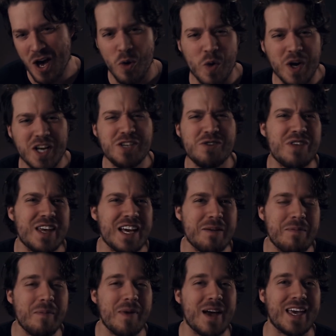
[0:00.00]
What did you think
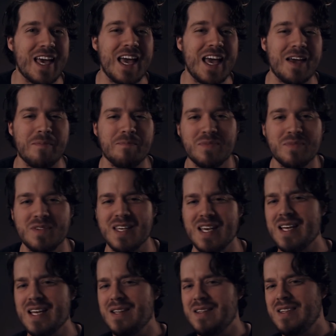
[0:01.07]
about my game?
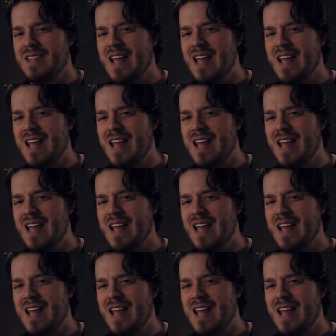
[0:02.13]
Did